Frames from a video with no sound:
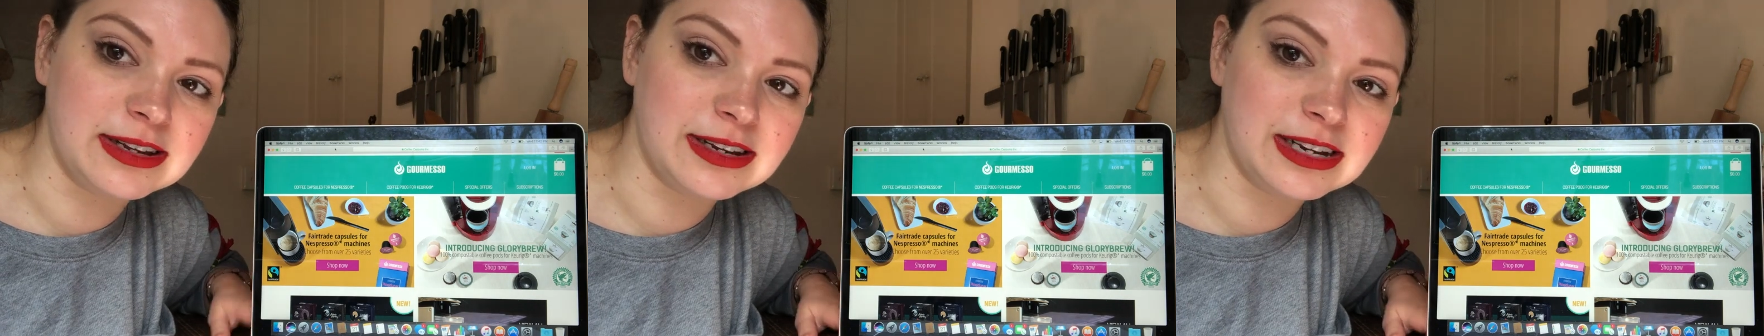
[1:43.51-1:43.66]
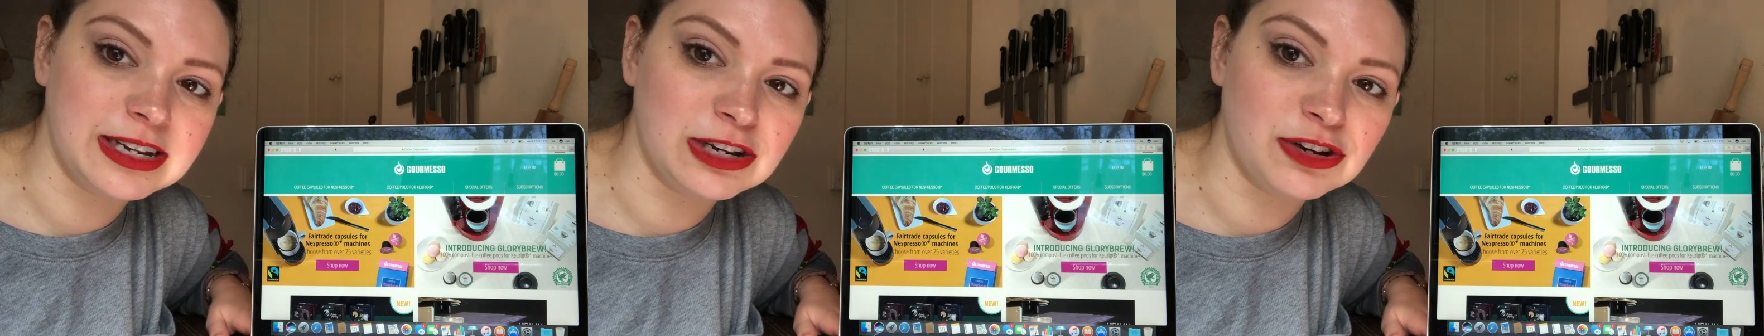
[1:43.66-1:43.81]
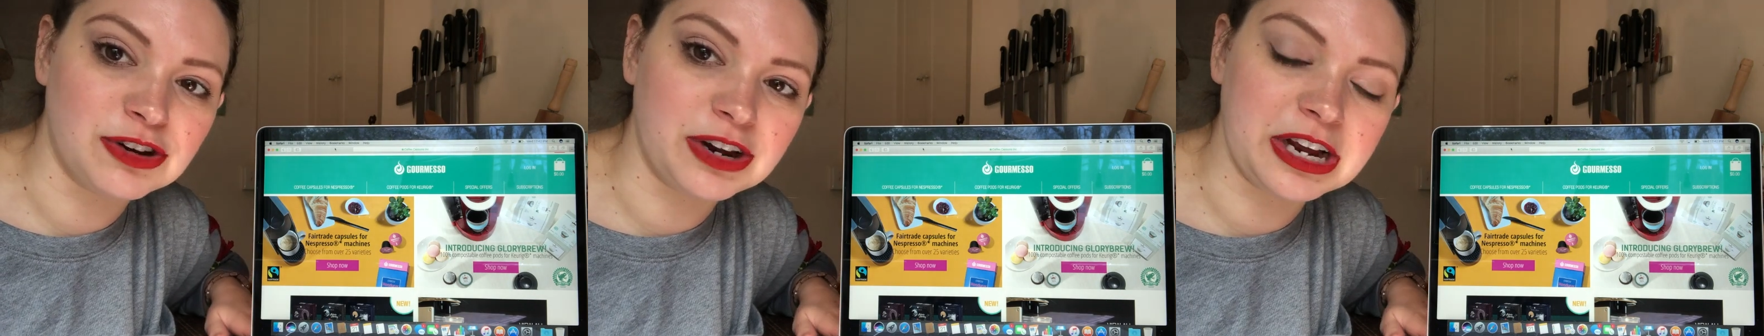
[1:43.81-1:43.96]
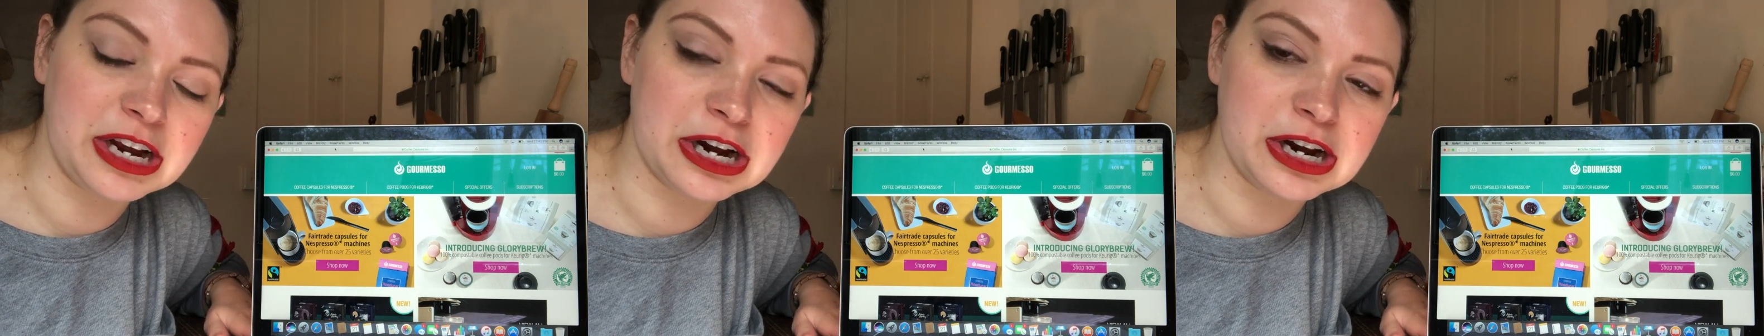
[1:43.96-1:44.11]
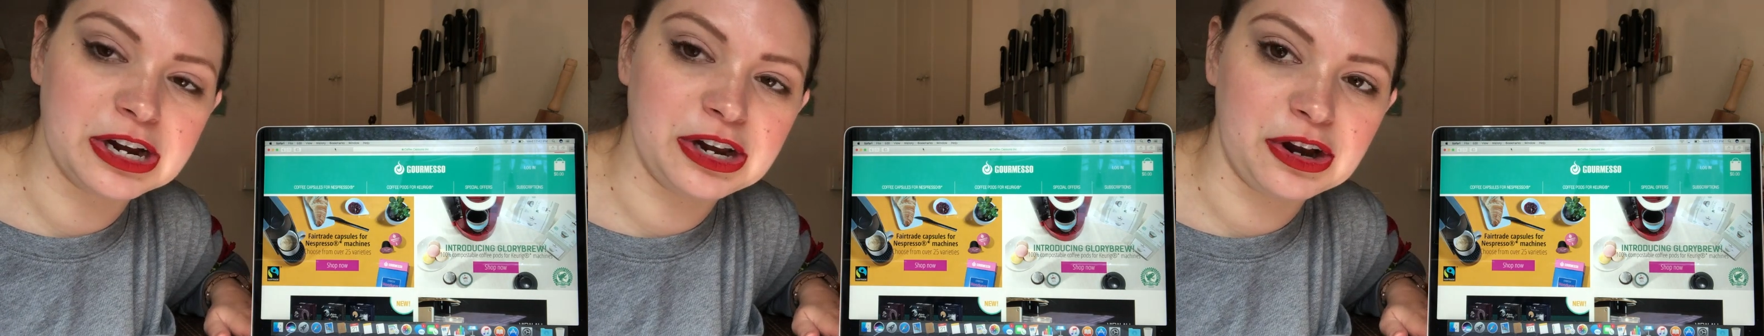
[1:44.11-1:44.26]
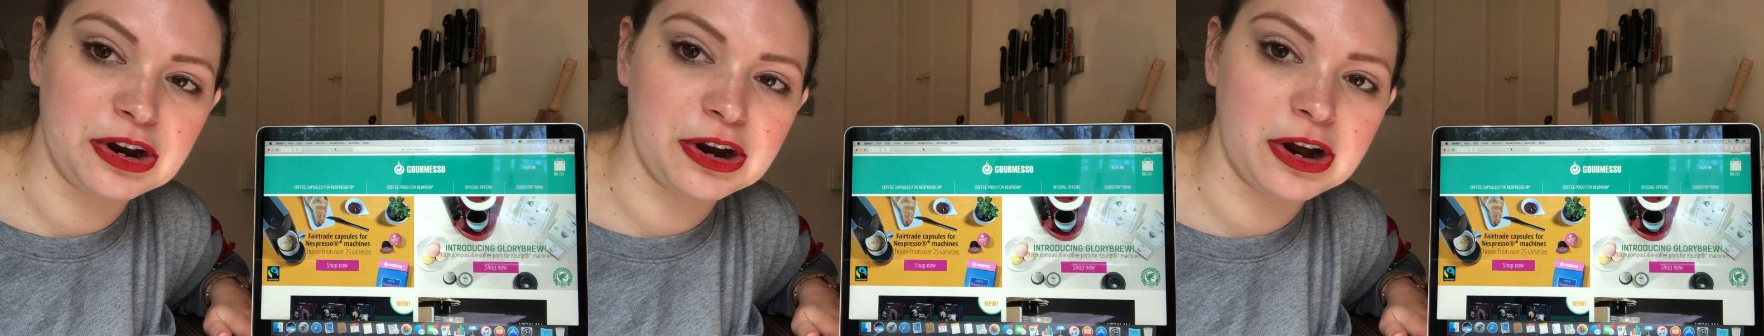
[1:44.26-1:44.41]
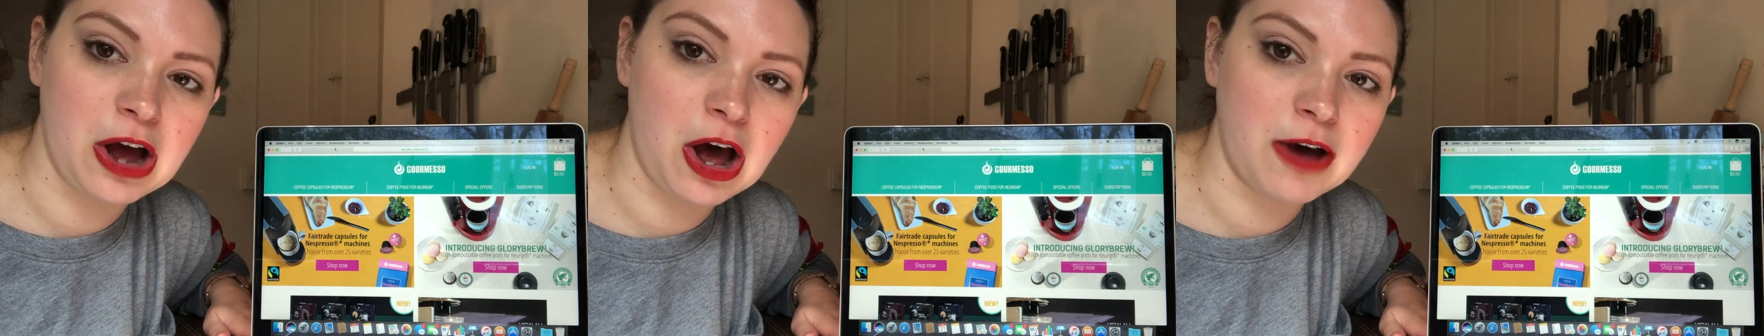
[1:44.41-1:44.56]
a tea drinker and
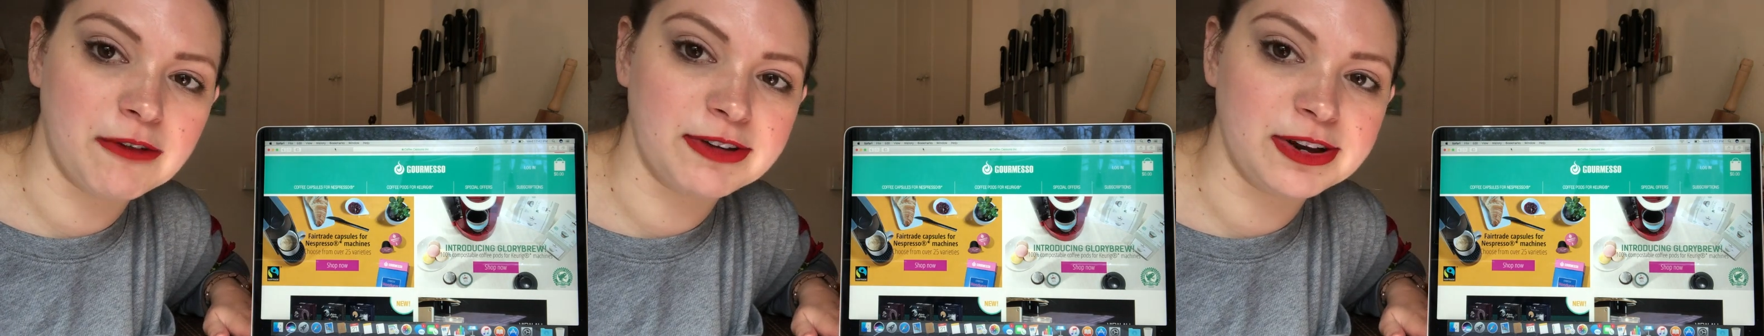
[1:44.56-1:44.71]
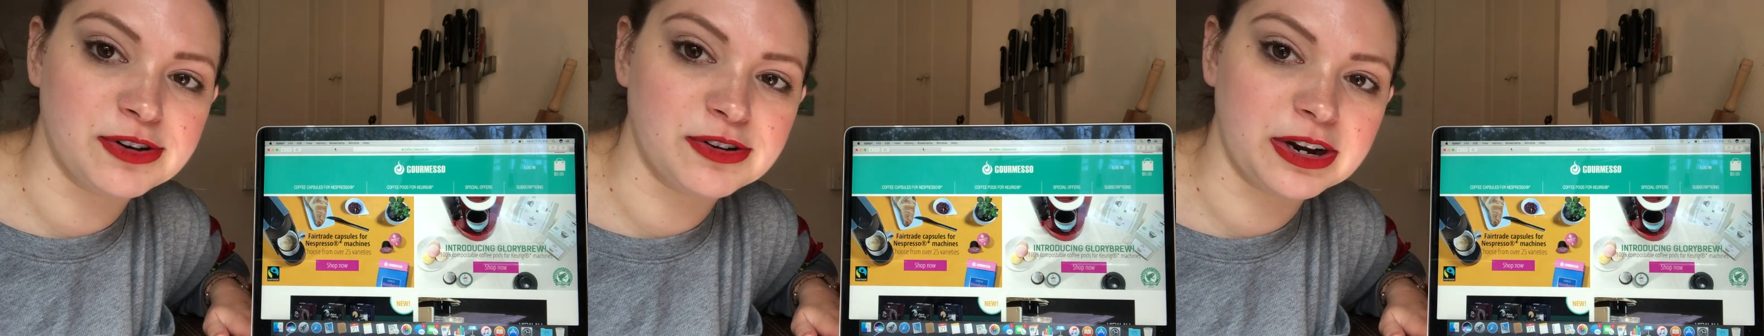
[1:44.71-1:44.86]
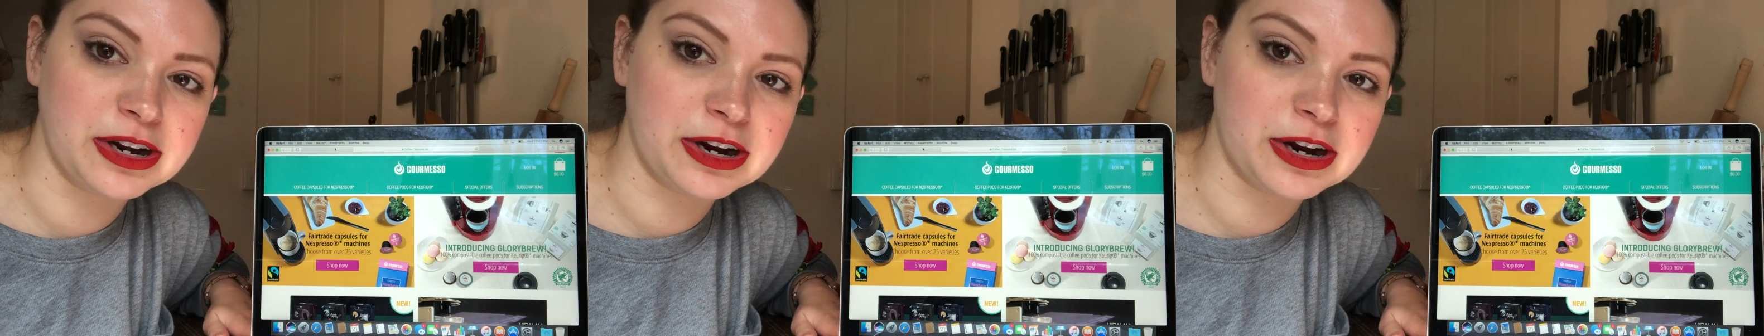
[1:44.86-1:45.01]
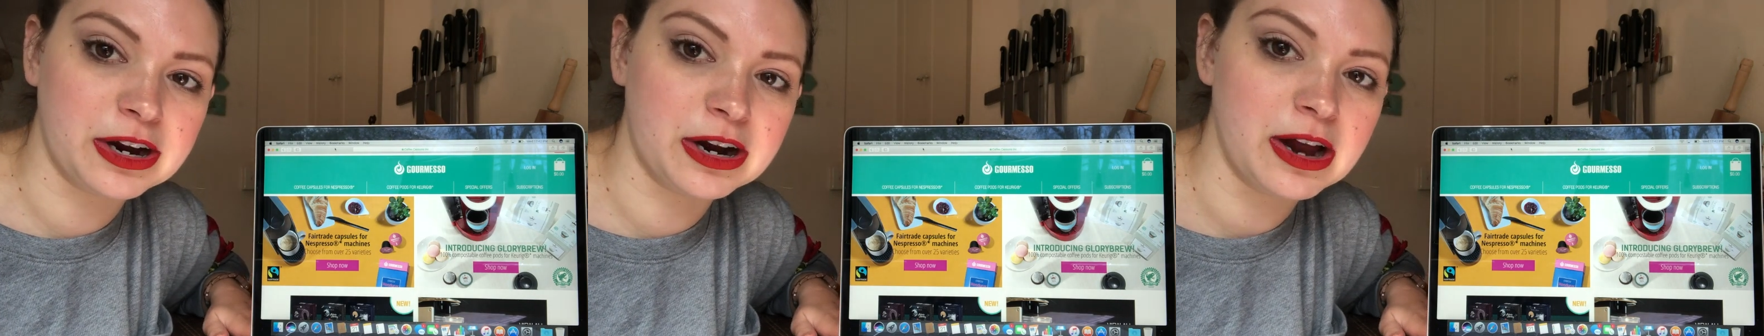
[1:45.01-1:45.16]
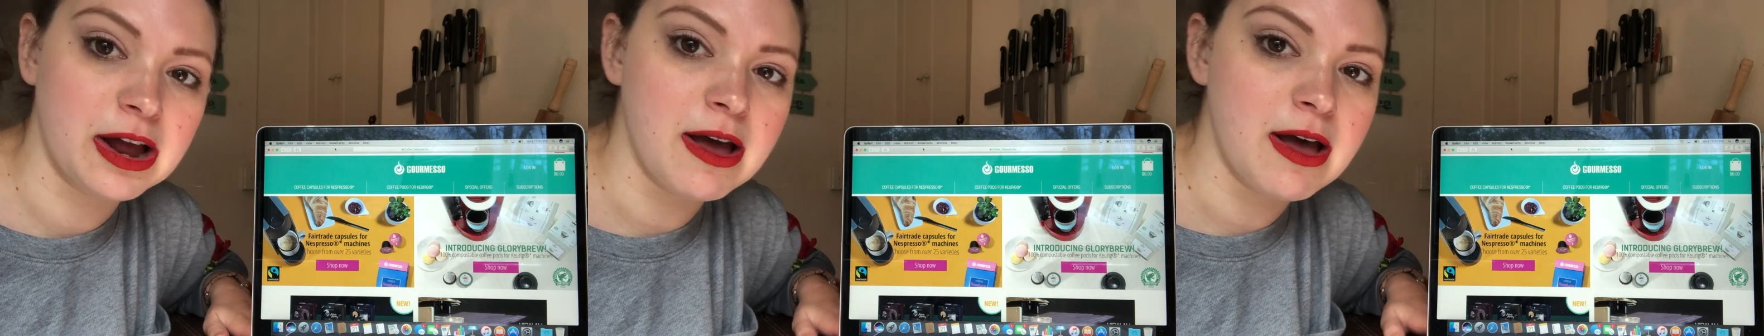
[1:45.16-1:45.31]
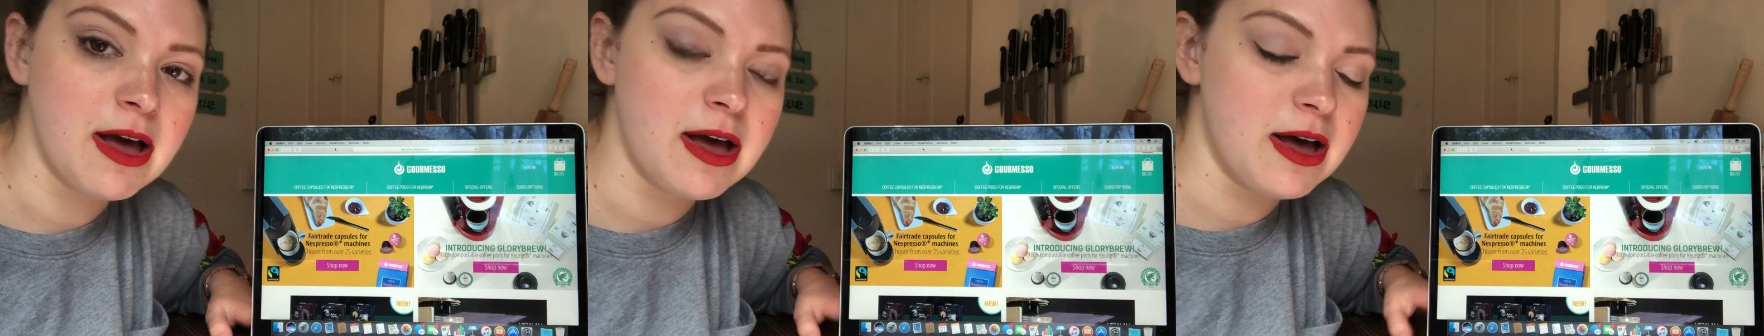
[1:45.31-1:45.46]
you're a coffee drinker,